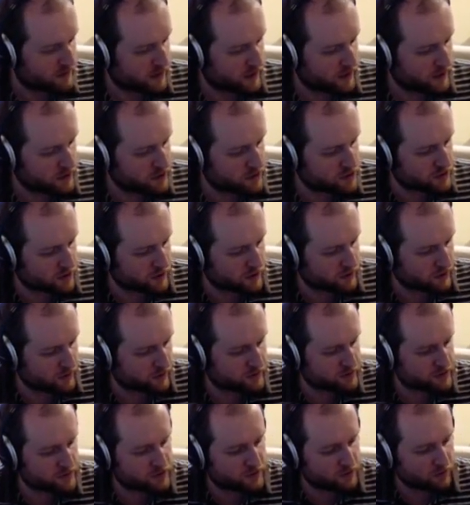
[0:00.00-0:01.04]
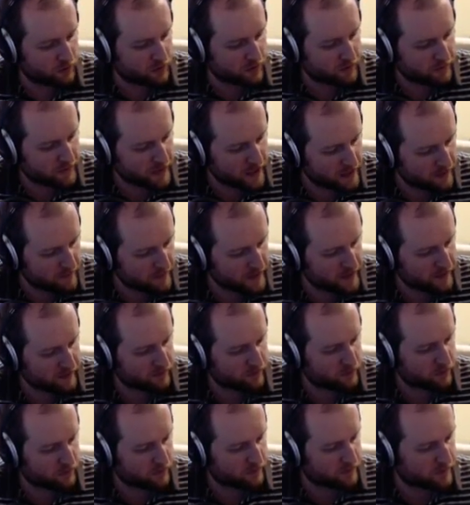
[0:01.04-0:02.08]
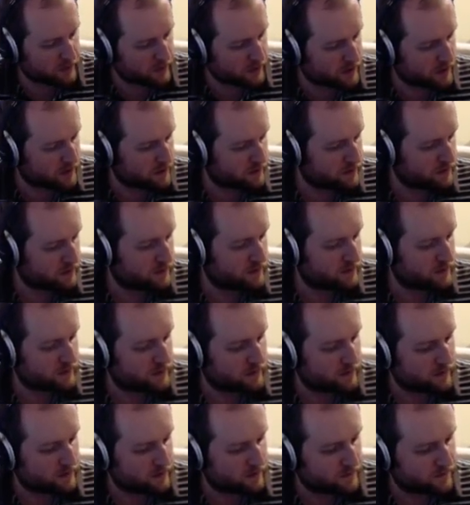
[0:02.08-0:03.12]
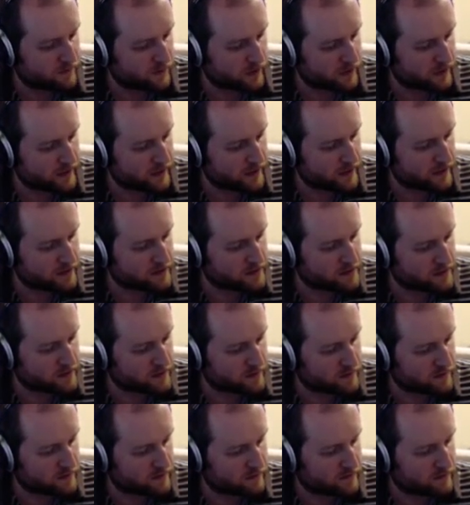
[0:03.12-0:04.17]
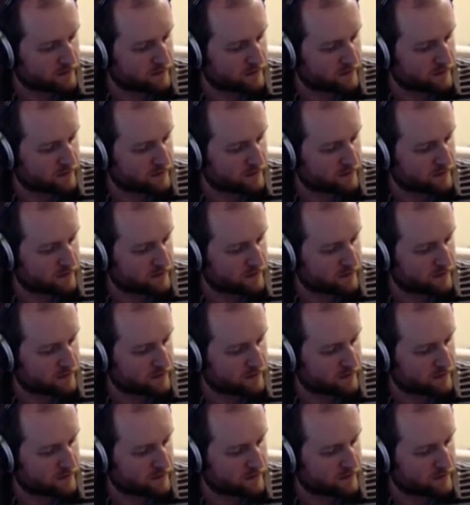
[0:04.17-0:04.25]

And it just got distorted by the men that wrote the book. Fucking idiots.